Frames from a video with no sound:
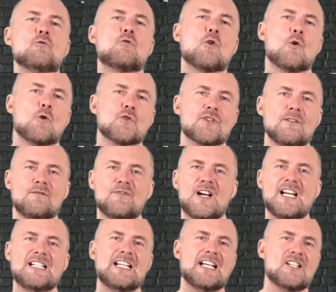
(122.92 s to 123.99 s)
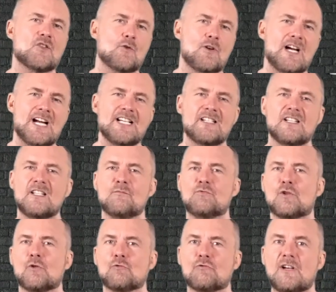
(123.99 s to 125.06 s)
course in finance or IT
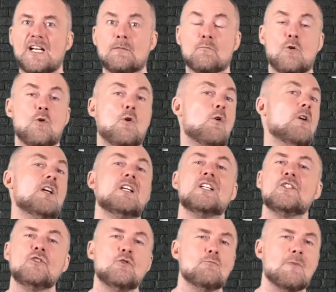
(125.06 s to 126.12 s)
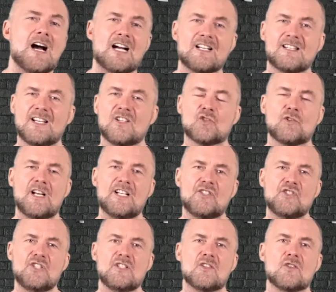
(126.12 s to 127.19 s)
program or new marketing
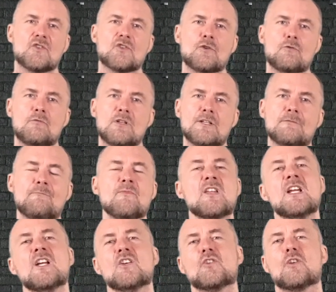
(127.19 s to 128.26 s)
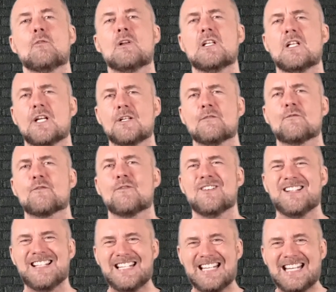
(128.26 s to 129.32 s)
strategies and so on. So a lot of
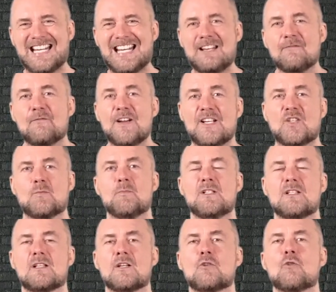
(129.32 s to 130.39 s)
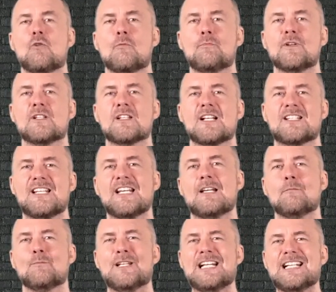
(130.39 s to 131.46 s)
investments in corporates are
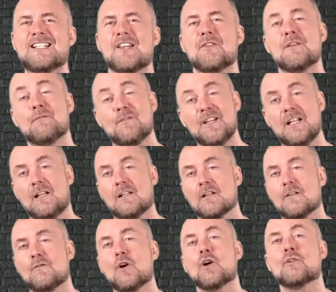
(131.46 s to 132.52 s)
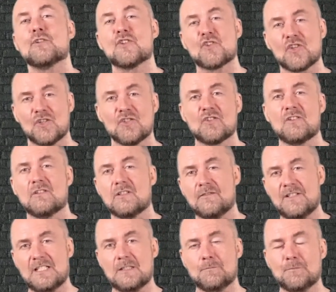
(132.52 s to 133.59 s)
taking place in the field of horizontal
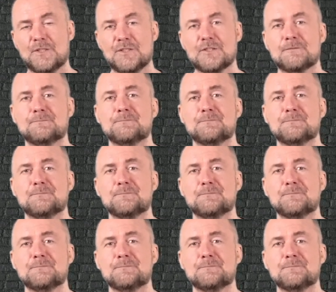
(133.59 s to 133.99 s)
development.